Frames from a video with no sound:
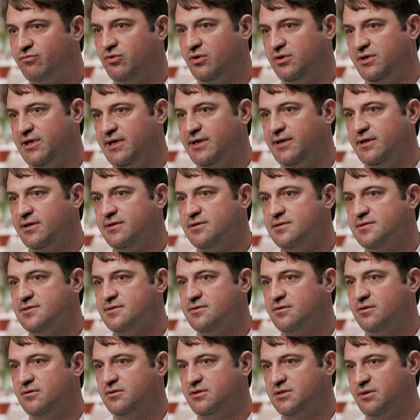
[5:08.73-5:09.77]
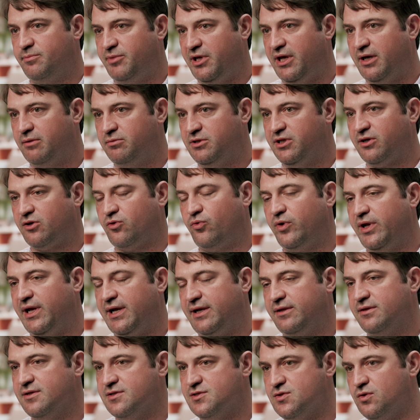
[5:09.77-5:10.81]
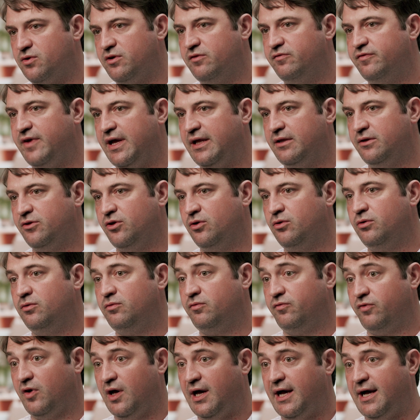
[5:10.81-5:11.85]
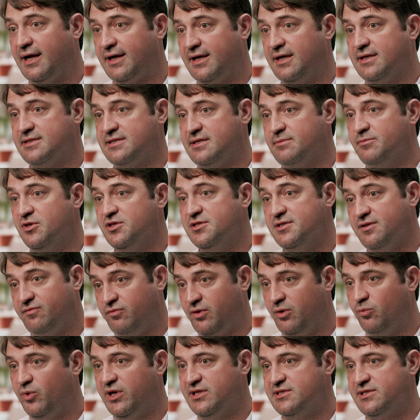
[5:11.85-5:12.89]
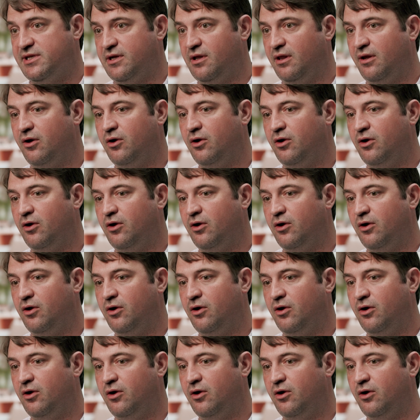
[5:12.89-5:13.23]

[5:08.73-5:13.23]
several years to be able to create the sort of value for our customers if we went it